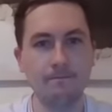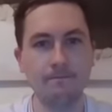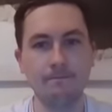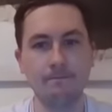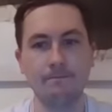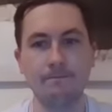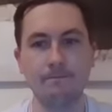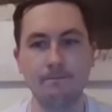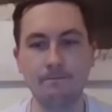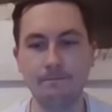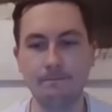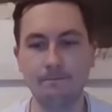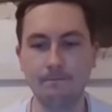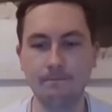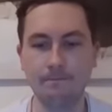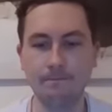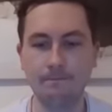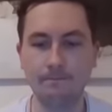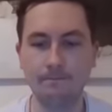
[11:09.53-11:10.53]

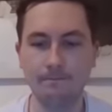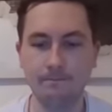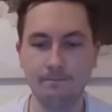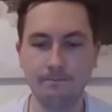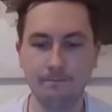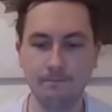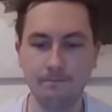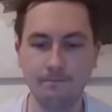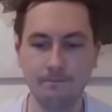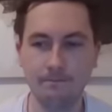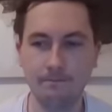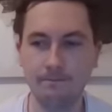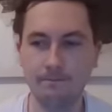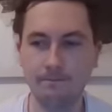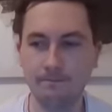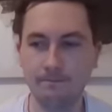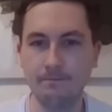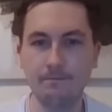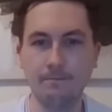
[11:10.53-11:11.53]

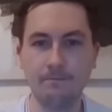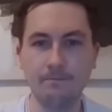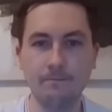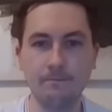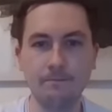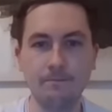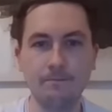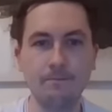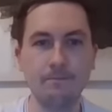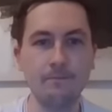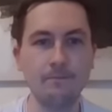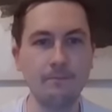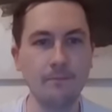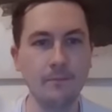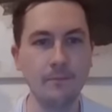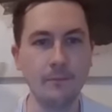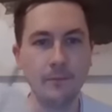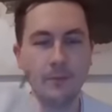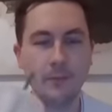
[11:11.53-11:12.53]

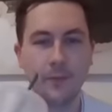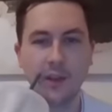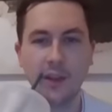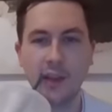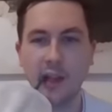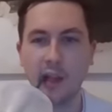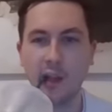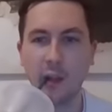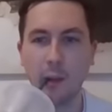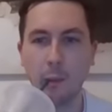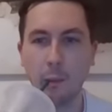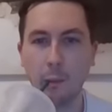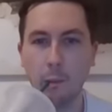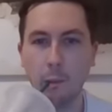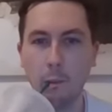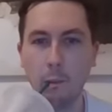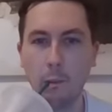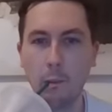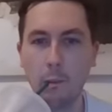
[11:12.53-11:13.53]

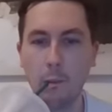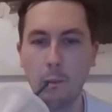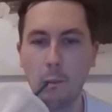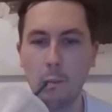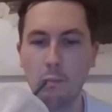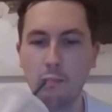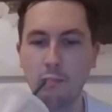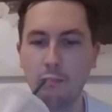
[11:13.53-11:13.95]
(silent)